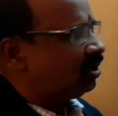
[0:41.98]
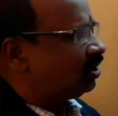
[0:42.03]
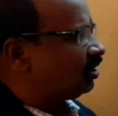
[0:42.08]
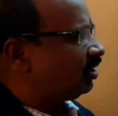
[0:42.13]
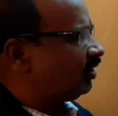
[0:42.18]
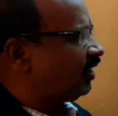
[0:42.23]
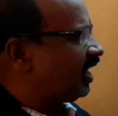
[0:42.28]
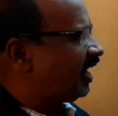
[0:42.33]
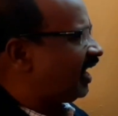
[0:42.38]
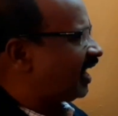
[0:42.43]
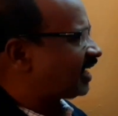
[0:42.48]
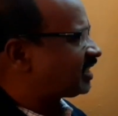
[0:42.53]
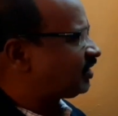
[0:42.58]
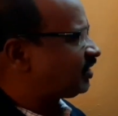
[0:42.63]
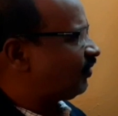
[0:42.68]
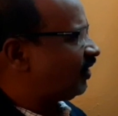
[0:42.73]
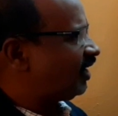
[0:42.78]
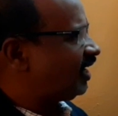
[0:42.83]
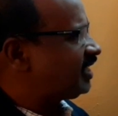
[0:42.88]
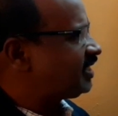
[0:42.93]
the next
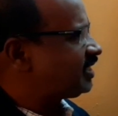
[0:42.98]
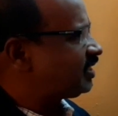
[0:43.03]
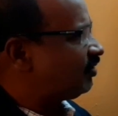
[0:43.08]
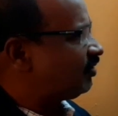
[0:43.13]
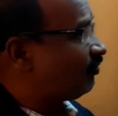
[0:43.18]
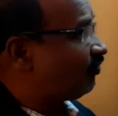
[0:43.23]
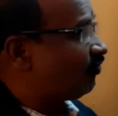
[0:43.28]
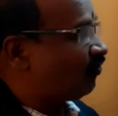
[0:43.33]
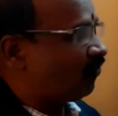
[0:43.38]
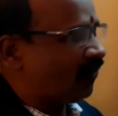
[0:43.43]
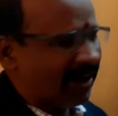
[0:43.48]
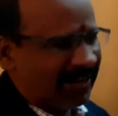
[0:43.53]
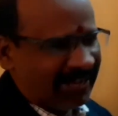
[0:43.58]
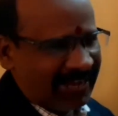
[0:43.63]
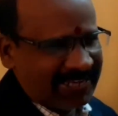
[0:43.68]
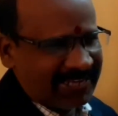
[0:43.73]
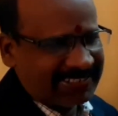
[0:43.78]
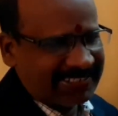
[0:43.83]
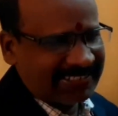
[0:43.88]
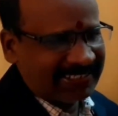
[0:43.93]
one is
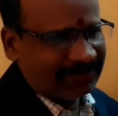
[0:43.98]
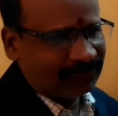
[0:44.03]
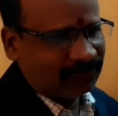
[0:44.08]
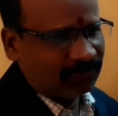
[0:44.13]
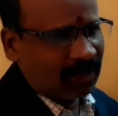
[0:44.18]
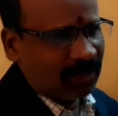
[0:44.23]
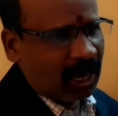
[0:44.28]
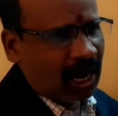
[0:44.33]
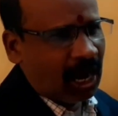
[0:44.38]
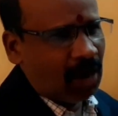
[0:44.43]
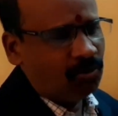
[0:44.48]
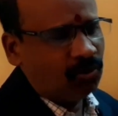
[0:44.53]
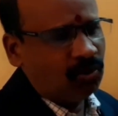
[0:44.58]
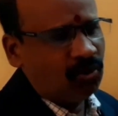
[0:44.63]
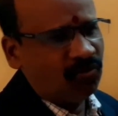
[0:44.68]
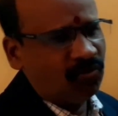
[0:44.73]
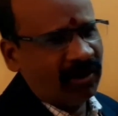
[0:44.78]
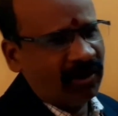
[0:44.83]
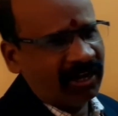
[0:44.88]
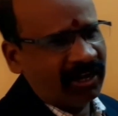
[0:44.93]
financing. How
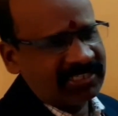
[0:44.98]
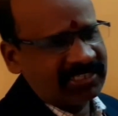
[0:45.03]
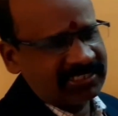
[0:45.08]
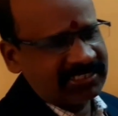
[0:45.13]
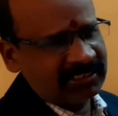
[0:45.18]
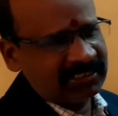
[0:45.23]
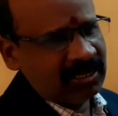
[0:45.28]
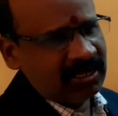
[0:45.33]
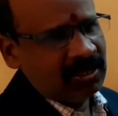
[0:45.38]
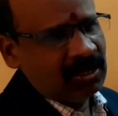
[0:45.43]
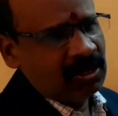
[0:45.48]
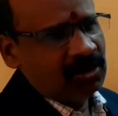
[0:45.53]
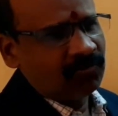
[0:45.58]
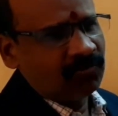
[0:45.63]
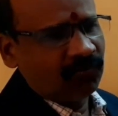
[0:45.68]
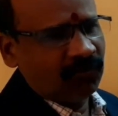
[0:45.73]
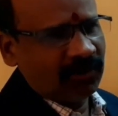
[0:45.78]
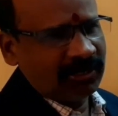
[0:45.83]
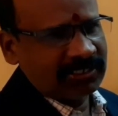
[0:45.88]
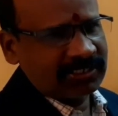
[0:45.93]
to financing the
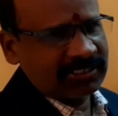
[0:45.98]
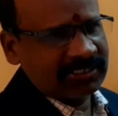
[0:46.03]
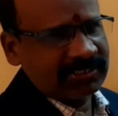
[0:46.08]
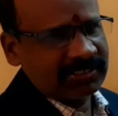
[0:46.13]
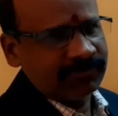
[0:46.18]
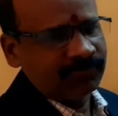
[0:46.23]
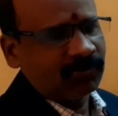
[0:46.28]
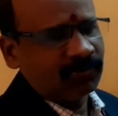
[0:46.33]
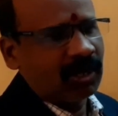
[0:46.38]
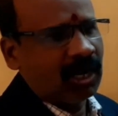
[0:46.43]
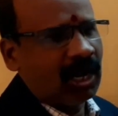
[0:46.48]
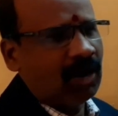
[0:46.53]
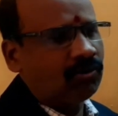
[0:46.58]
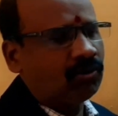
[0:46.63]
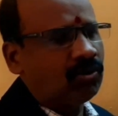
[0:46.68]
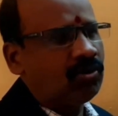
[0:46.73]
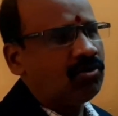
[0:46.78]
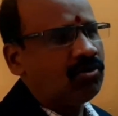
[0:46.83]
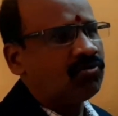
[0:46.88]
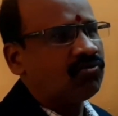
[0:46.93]
funds?
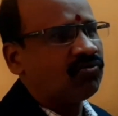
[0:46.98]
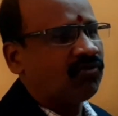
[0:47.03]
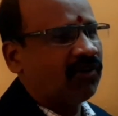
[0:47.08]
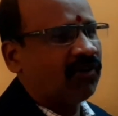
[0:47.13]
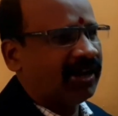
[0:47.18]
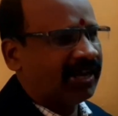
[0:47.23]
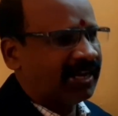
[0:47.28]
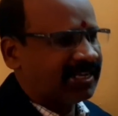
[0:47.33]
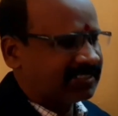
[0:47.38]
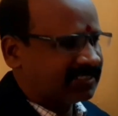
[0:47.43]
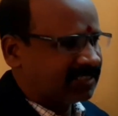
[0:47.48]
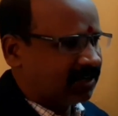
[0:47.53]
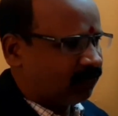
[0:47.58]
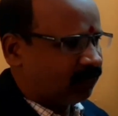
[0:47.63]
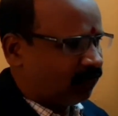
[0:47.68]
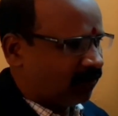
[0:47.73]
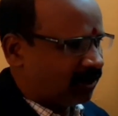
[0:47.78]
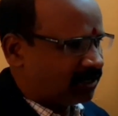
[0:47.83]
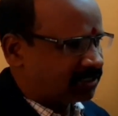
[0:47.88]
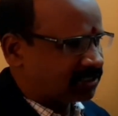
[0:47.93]
How to finance
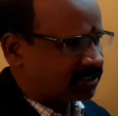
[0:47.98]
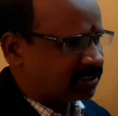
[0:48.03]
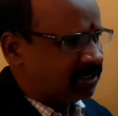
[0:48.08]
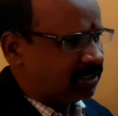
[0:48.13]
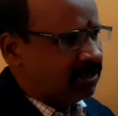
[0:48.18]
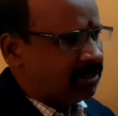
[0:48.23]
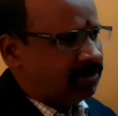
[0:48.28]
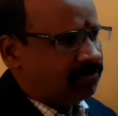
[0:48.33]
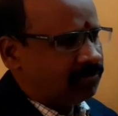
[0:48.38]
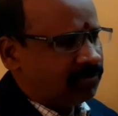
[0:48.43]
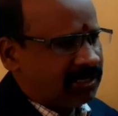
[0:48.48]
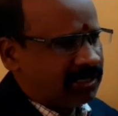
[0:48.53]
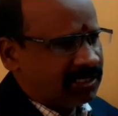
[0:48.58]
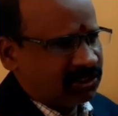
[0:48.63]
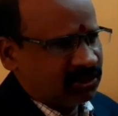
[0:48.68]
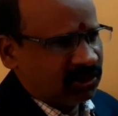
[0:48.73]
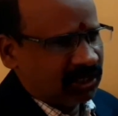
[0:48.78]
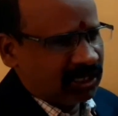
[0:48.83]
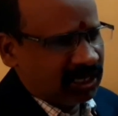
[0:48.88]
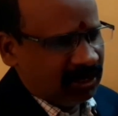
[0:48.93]
the funds?
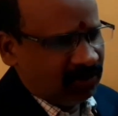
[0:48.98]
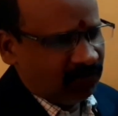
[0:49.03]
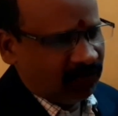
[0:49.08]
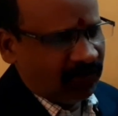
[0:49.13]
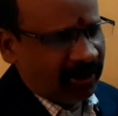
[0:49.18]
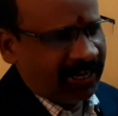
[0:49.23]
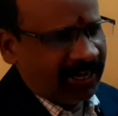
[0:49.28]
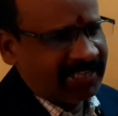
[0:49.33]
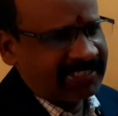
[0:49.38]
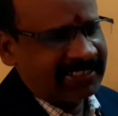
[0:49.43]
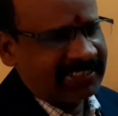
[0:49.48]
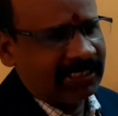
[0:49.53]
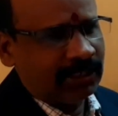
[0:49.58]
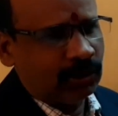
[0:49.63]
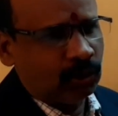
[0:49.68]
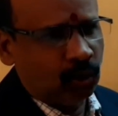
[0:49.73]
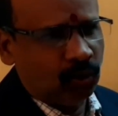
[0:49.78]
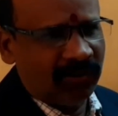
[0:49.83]
Means generally financing in two